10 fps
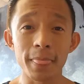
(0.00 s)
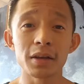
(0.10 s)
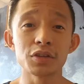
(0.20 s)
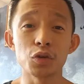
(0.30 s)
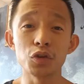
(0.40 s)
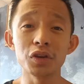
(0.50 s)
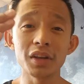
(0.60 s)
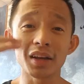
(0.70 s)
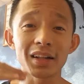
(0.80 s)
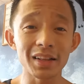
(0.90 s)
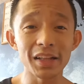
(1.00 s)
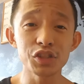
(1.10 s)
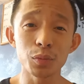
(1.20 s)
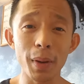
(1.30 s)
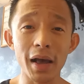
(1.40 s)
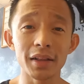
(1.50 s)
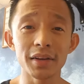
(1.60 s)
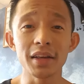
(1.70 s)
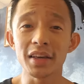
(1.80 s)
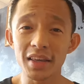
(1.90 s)
So you need to cleanse your
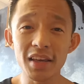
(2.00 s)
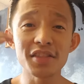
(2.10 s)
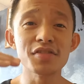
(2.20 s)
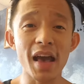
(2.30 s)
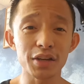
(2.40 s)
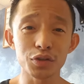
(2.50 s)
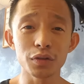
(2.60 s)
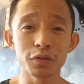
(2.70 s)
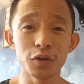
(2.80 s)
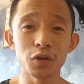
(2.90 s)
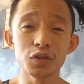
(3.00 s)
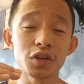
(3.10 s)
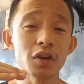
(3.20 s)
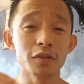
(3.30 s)
palate, eat natural foods,